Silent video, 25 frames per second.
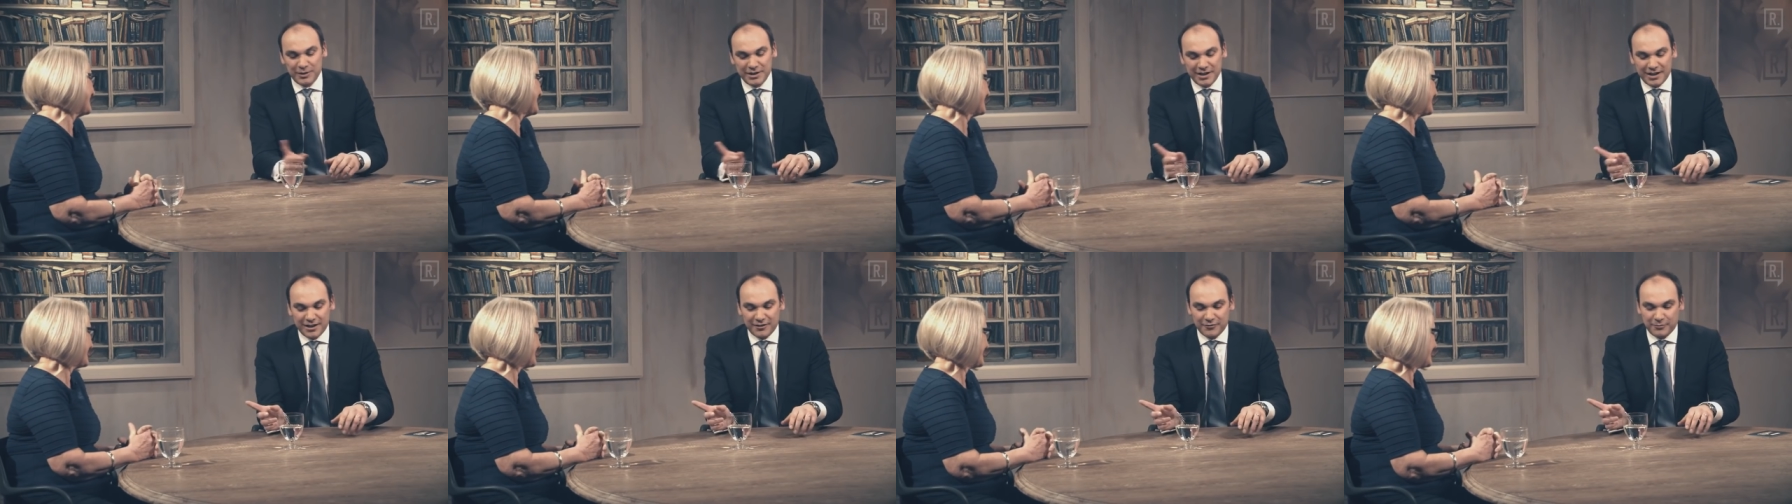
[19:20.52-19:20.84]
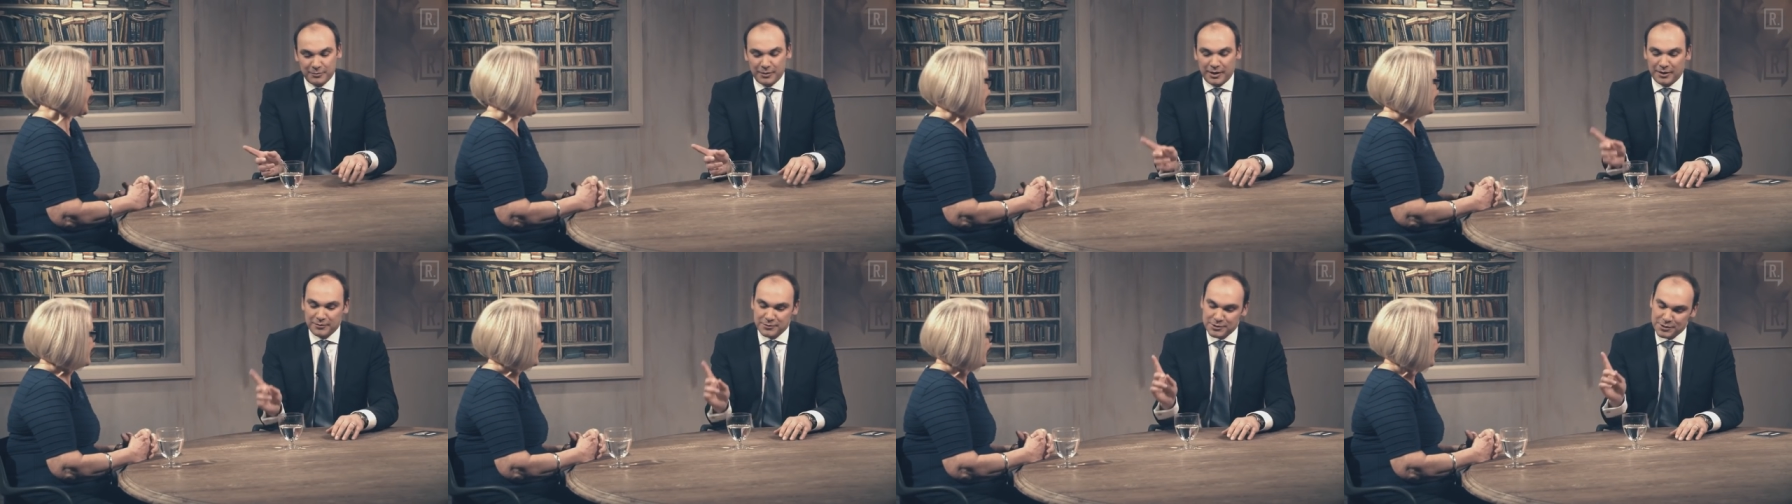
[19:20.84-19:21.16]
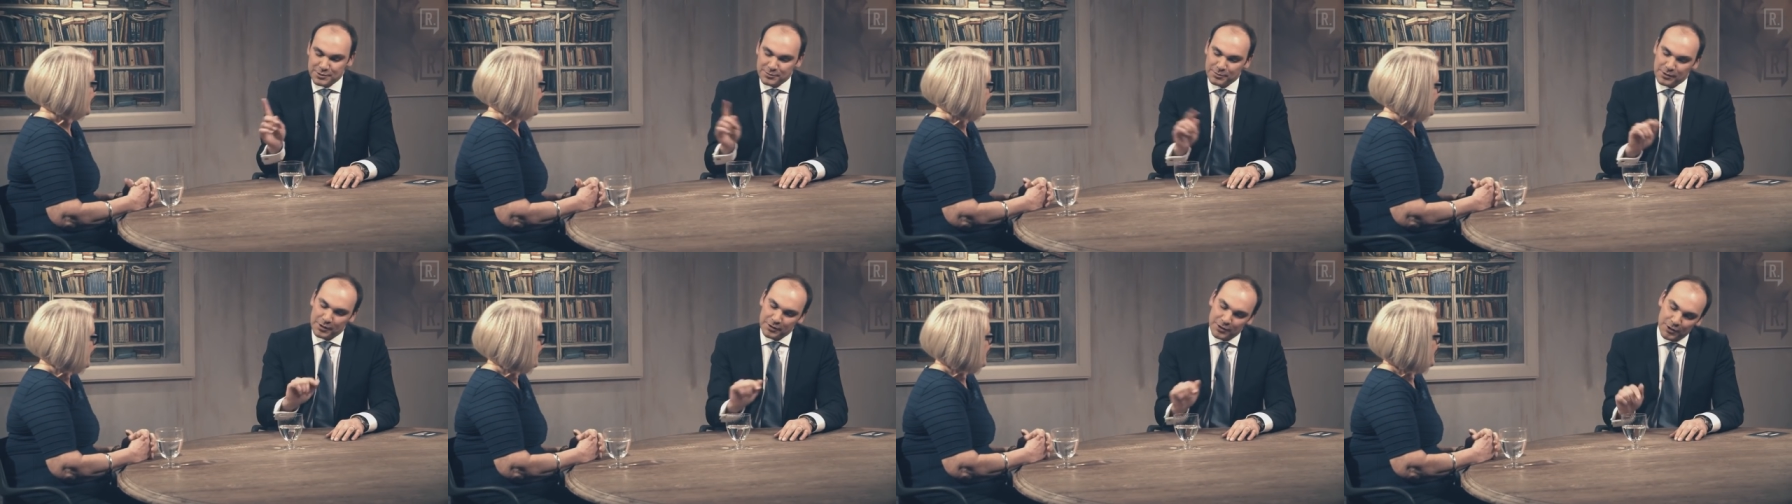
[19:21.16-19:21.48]
it.
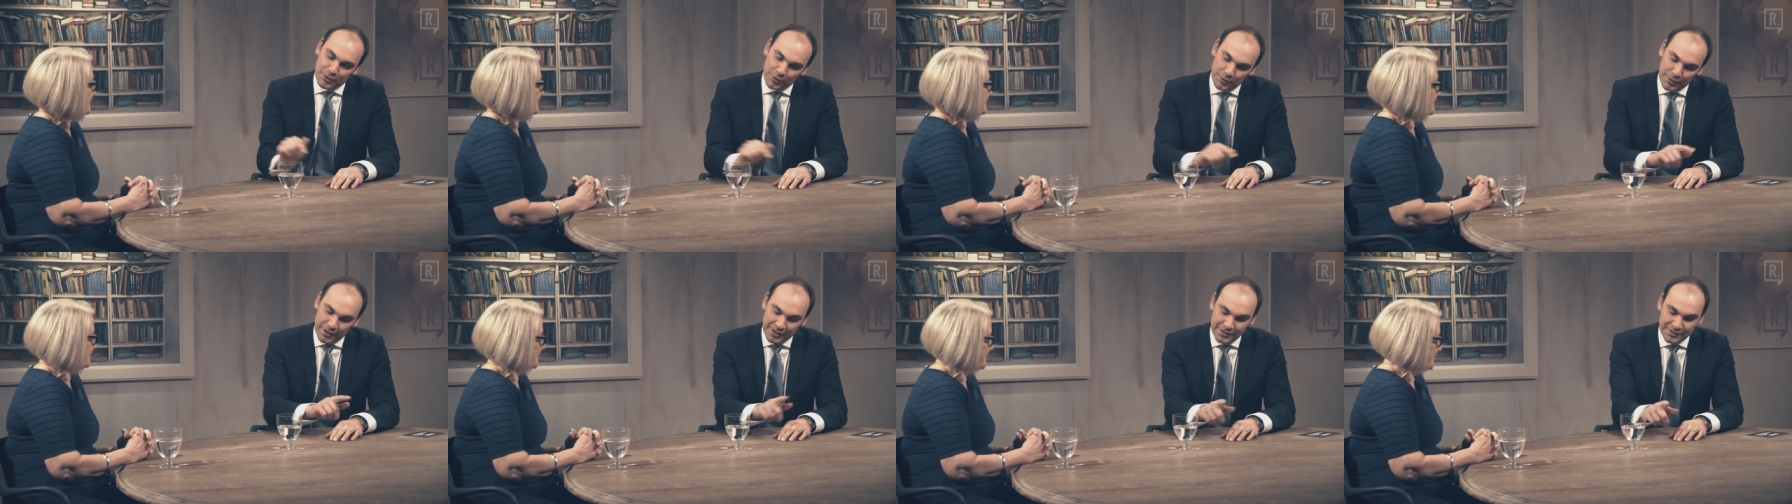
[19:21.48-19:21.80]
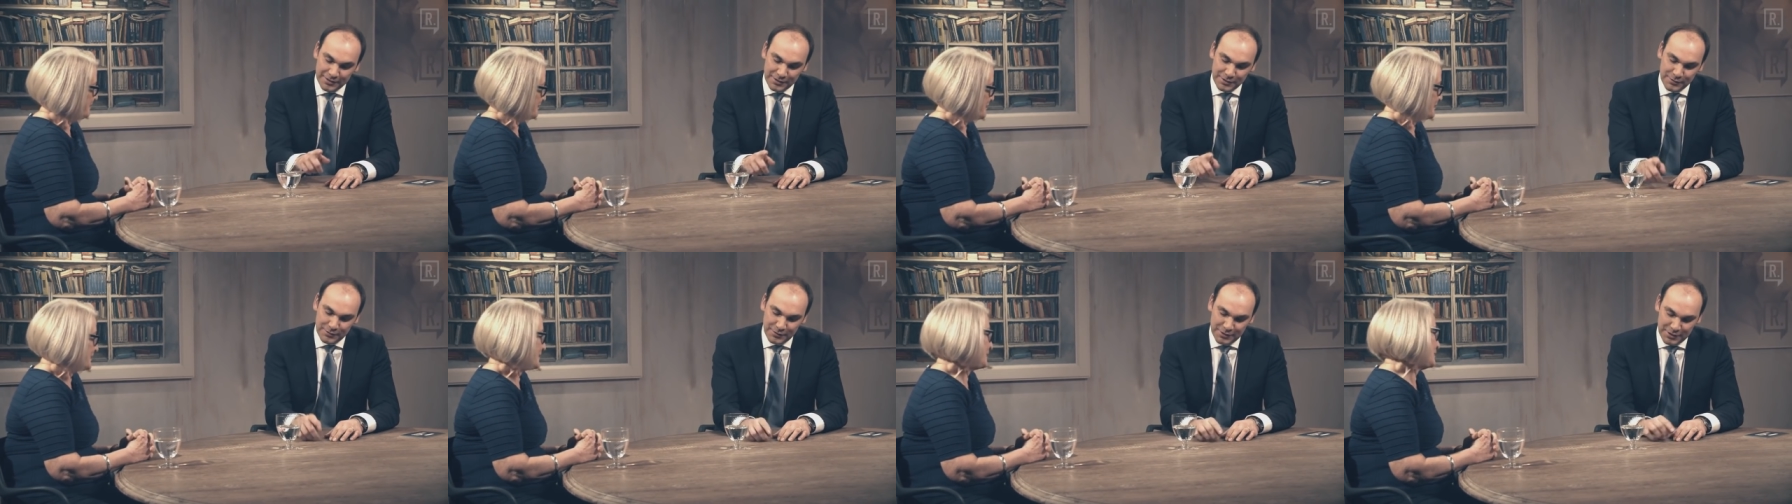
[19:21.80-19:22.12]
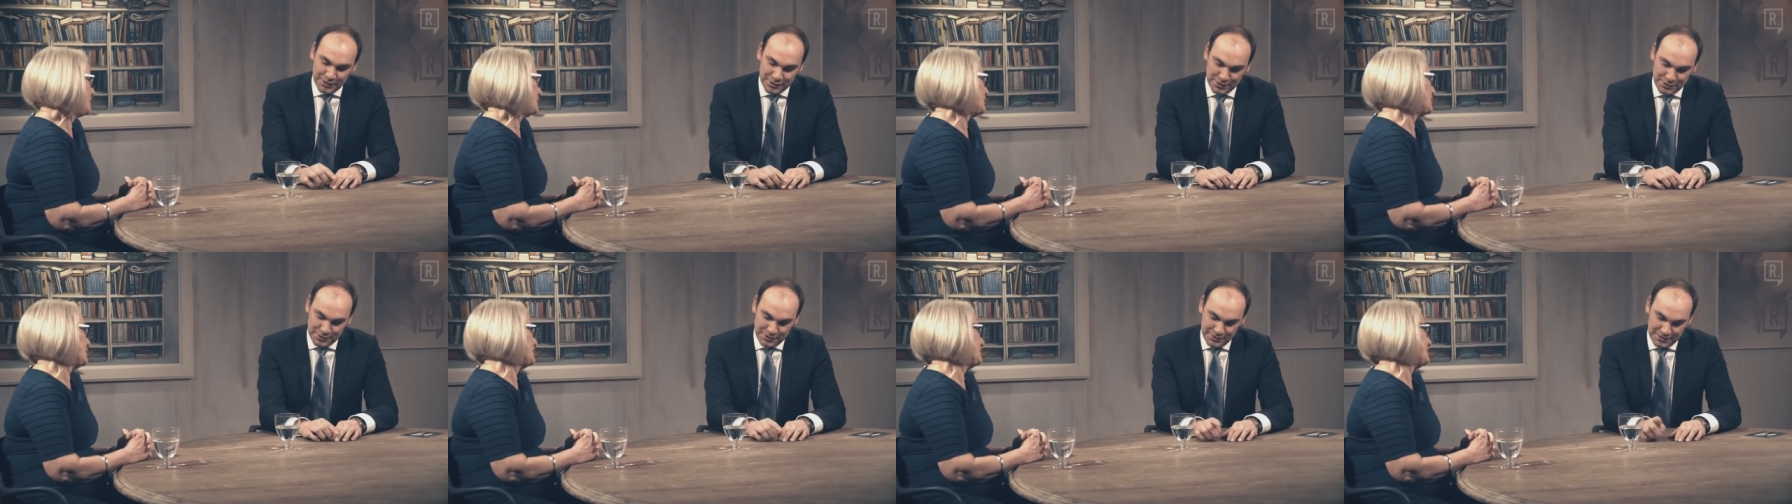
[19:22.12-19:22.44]
Just a quick
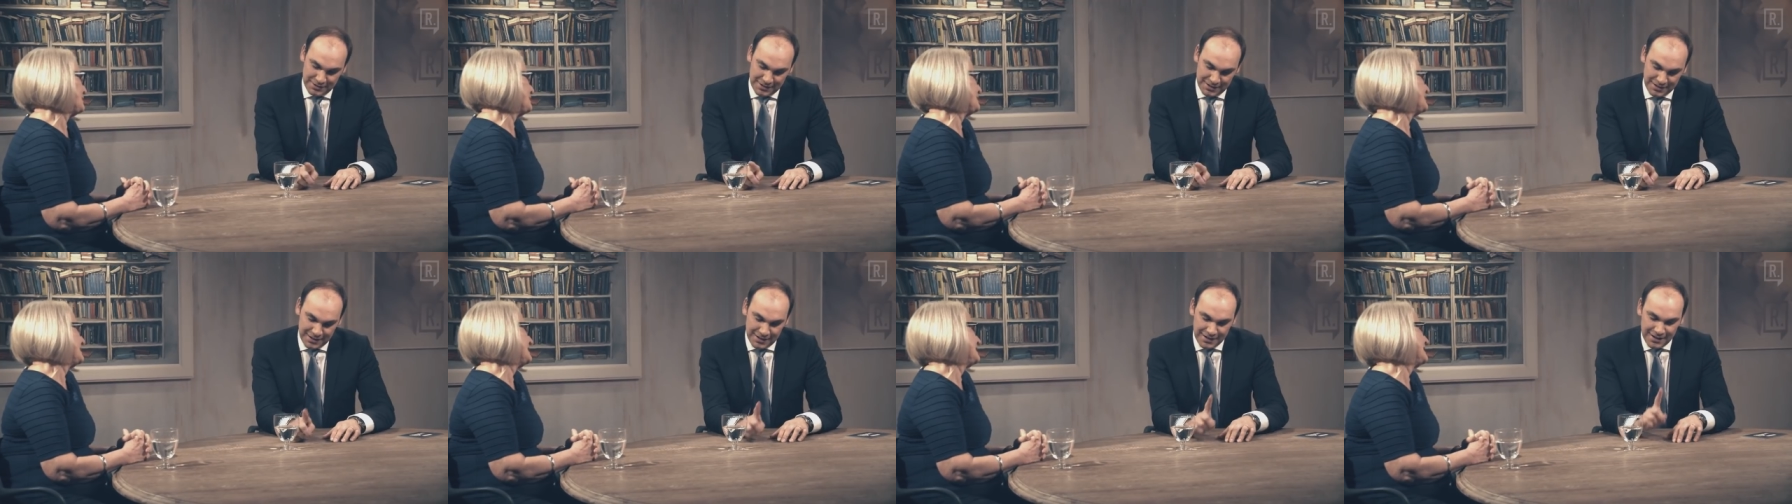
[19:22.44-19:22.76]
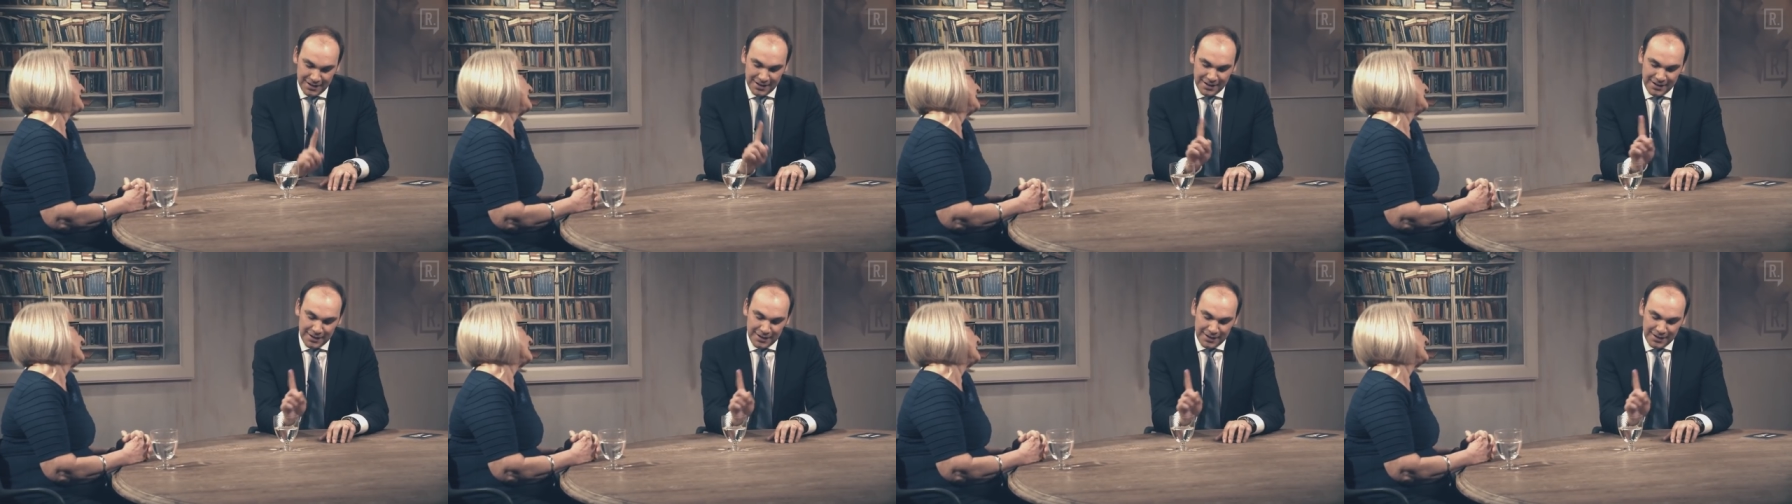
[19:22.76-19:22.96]
diversion here.